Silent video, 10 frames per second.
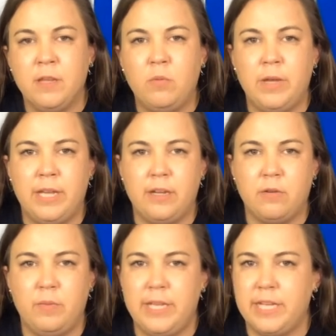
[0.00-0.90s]

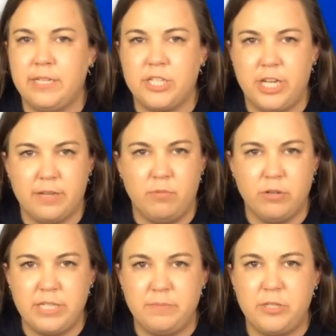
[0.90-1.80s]
when we can check more
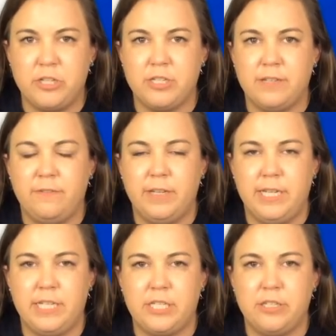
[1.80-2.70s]
temperatures if we
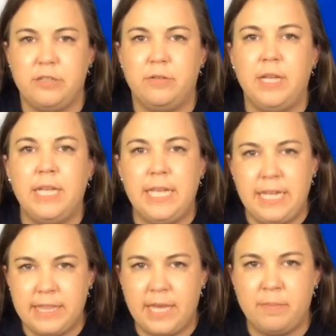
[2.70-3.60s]
need to,
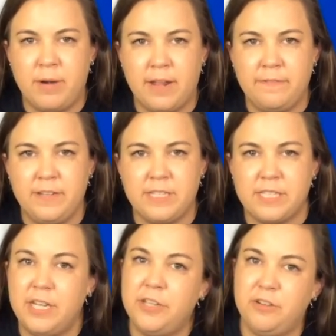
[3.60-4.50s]
eat that
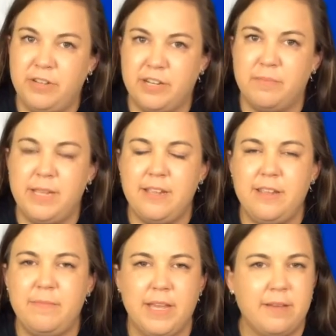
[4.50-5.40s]
breakfast, you'll hear
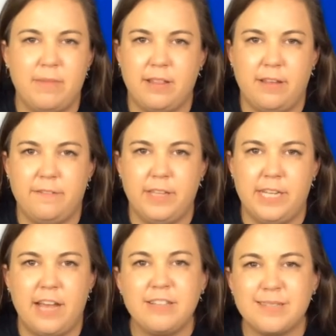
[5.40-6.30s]
me making my lovely
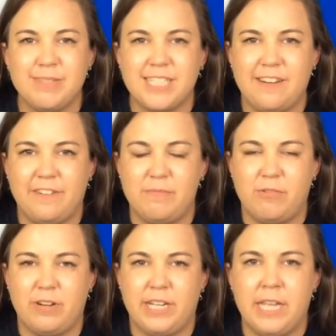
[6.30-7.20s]
announcements every
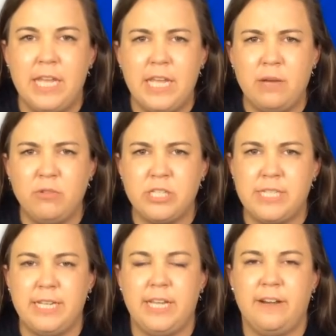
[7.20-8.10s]
morning, and we'll just
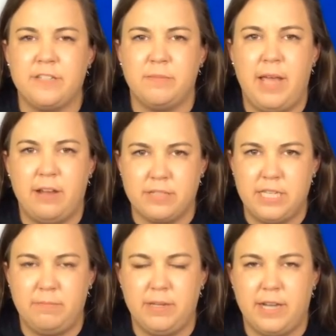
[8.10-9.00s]
take care of some
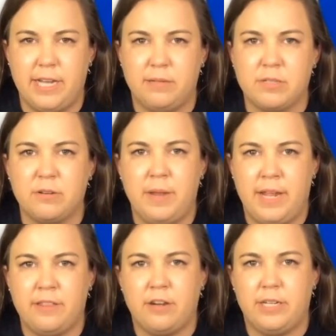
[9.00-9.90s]
housekeeping items from
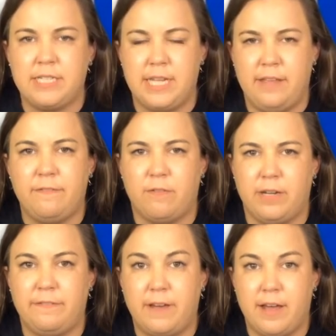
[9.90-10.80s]
8:30 to
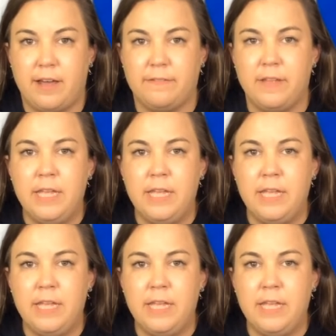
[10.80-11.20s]
8:45.